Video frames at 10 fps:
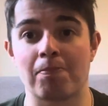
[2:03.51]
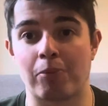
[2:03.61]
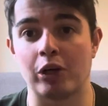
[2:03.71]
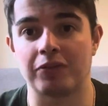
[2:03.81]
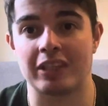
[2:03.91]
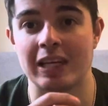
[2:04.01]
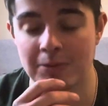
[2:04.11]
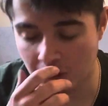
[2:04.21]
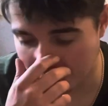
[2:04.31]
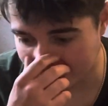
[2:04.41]
Both
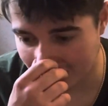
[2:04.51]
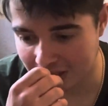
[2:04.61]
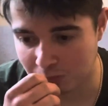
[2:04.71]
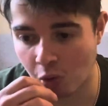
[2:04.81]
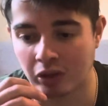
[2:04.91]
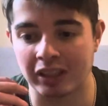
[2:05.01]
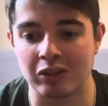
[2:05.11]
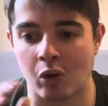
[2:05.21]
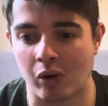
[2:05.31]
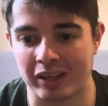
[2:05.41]
teams coming into this one and
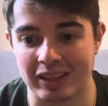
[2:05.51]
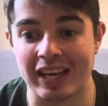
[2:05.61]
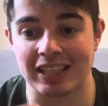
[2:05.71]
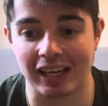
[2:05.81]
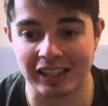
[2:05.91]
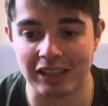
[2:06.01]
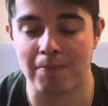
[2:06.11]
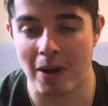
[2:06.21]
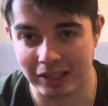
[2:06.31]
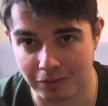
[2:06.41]
not exactly the
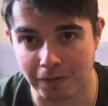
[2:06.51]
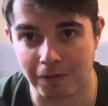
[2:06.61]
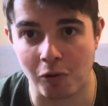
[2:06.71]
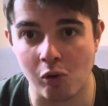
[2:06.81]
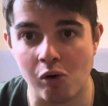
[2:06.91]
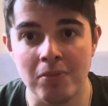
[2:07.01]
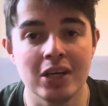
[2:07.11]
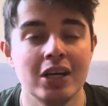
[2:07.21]
best of form.